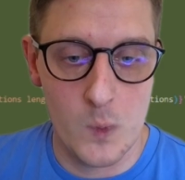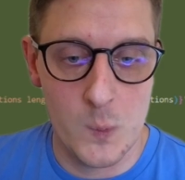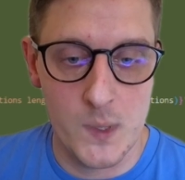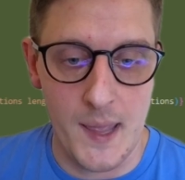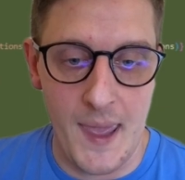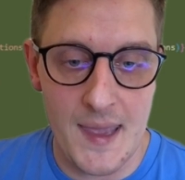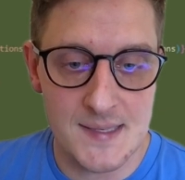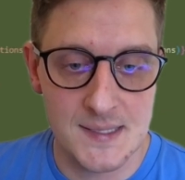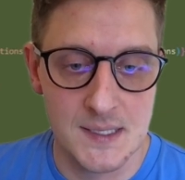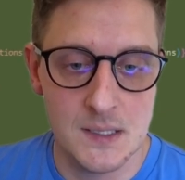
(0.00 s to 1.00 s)
when we
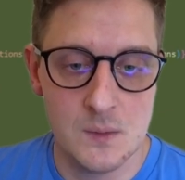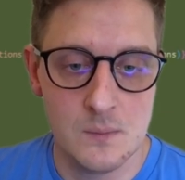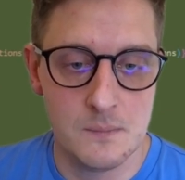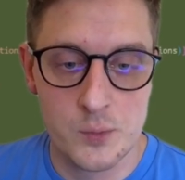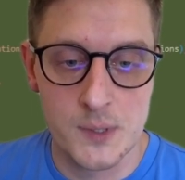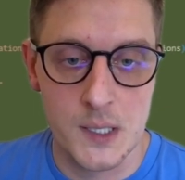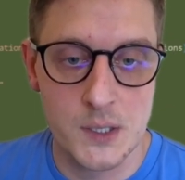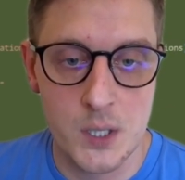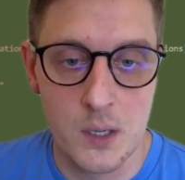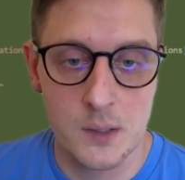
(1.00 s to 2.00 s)
ask it to
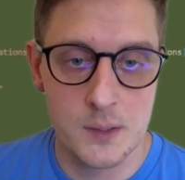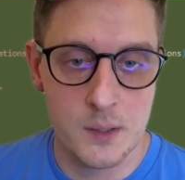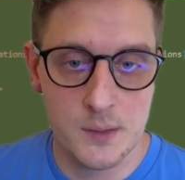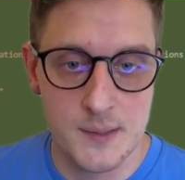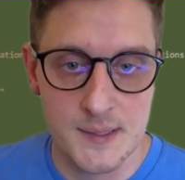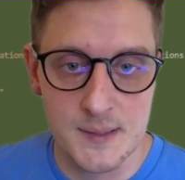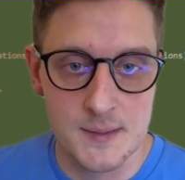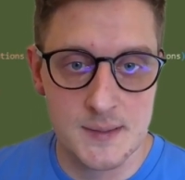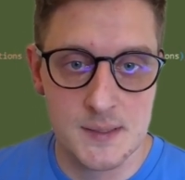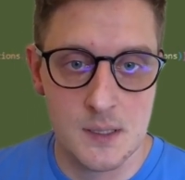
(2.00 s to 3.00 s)
return
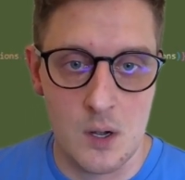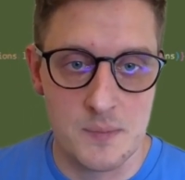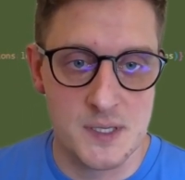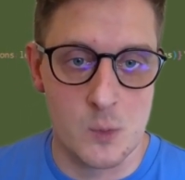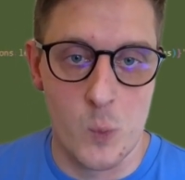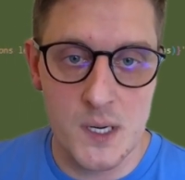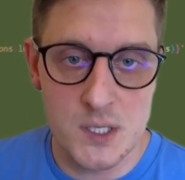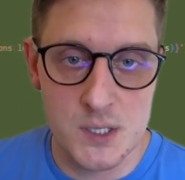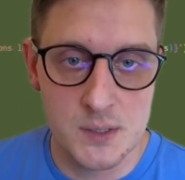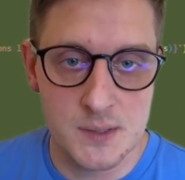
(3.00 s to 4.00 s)
these
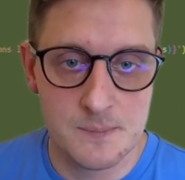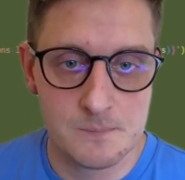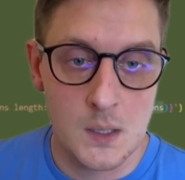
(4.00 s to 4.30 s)
observations,